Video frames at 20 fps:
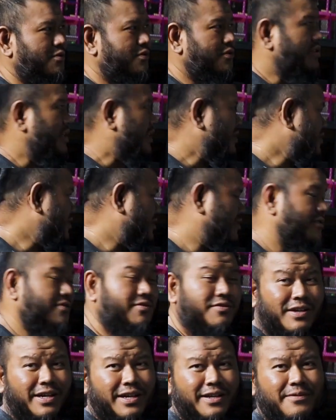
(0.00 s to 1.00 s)

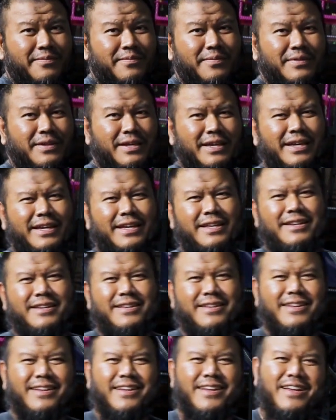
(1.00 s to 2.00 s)
stations, right?
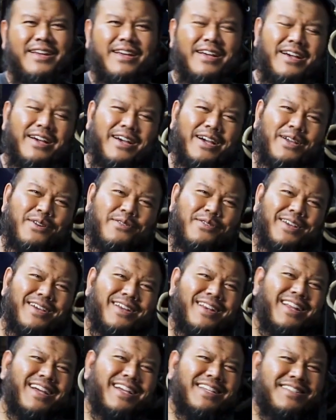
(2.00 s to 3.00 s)
And I
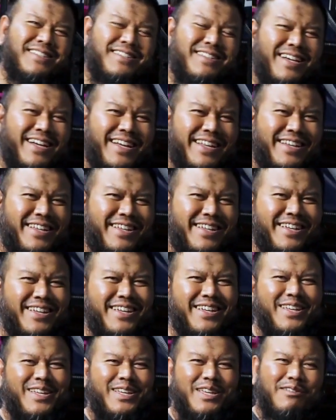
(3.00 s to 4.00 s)
realized that
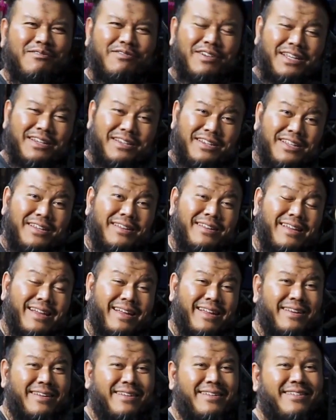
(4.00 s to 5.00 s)
if I did
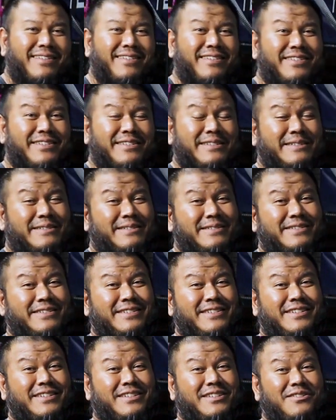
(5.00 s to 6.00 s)
that,
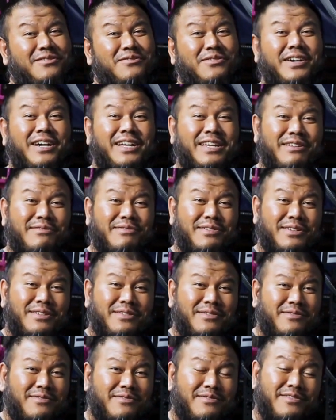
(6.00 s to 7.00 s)
you can't
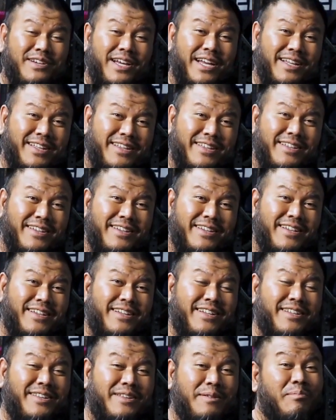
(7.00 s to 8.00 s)
even rack
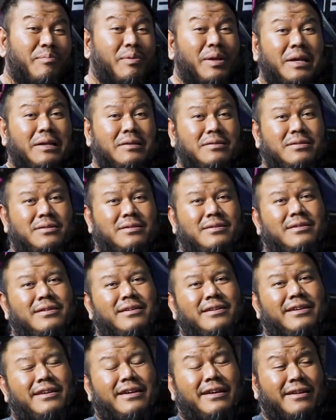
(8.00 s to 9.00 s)
the place.
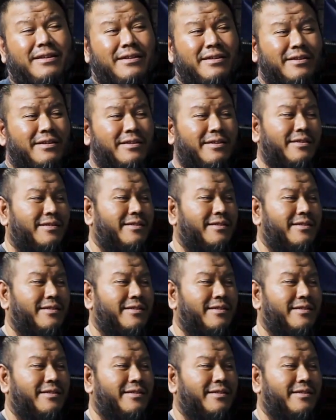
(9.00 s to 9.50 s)
And